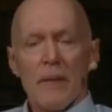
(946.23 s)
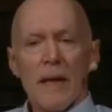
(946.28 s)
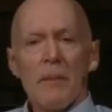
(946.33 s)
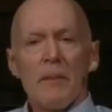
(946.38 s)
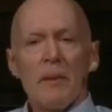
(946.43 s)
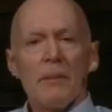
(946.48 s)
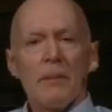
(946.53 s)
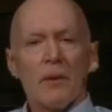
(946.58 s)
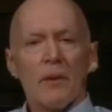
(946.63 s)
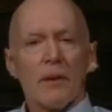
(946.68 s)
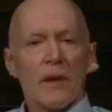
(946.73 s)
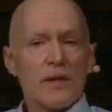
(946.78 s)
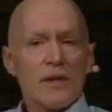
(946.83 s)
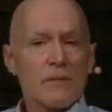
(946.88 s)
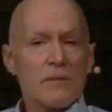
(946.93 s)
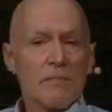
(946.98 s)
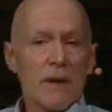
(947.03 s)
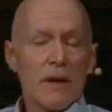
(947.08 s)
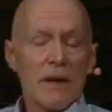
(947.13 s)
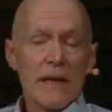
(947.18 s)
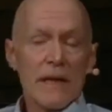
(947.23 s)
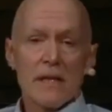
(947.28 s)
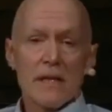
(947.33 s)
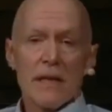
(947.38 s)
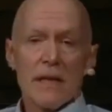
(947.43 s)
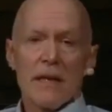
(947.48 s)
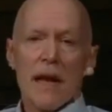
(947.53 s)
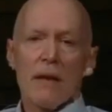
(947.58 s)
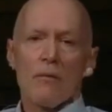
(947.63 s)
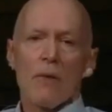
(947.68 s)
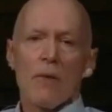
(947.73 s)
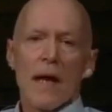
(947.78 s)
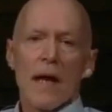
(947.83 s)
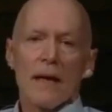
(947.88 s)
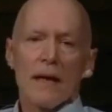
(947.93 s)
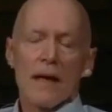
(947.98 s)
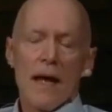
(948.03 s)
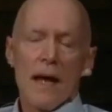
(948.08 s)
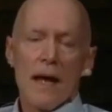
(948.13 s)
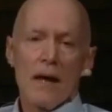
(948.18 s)
people are experiencing that
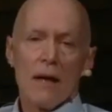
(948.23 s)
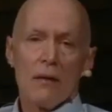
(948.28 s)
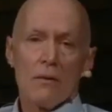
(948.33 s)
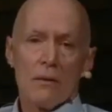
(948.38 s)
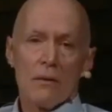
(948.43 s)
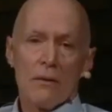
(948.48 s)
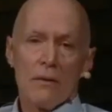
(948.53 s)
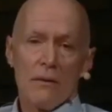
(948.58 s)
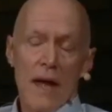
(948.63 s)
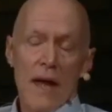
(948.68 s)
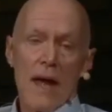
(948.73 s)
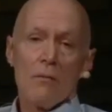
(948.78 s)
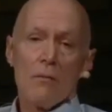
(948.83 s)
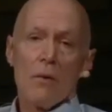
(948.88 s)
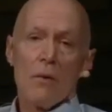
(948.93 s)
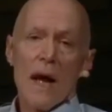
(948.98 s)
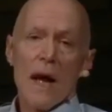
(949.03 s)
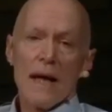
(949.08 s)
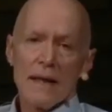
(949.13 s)
right